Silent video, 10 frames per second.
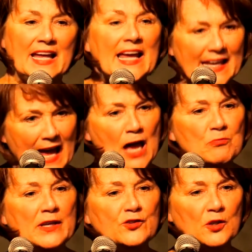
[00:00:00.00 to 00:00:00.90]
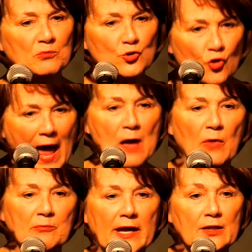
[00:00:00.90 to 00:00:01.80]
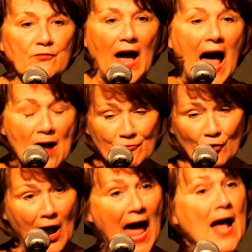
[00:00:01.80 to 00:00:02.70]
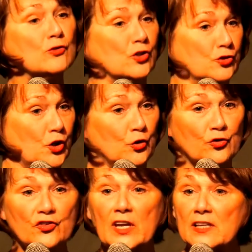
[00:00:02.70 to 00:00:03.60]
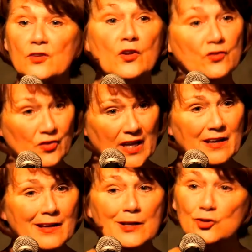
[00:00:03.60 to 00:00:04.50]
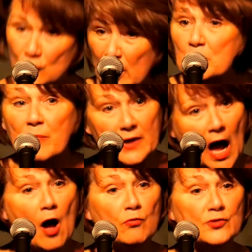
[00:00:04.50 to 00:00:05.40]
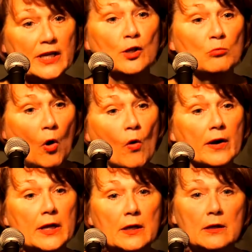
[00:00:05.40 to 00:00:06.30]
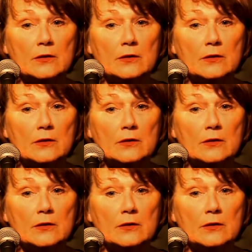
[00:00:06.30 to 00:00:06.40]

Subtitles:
He gave me some Dramamine for altitude sickness and said, sleep it off till morning.